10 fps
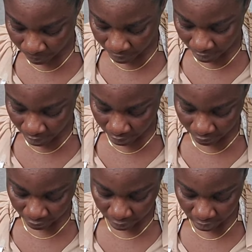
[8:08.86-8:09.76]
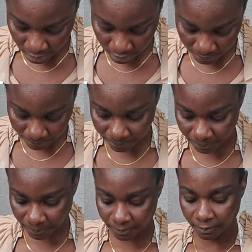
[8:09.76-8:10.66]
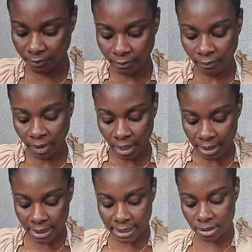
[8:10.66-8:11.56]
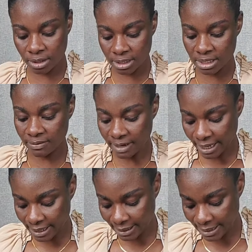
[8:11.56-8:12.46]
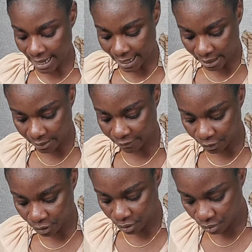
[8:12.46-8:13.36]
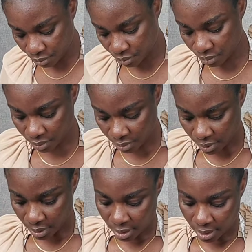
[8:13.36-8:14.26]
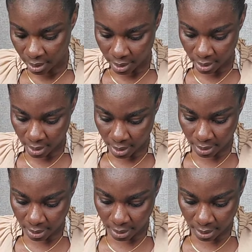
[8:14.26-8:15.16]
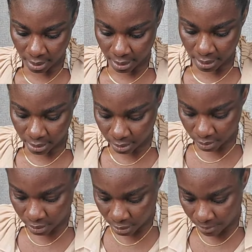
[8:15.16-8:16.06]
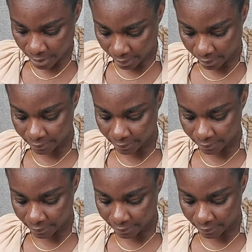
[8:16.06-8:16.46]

pin in first, and that's gonna serve like a guide for you, and then let it go to the back.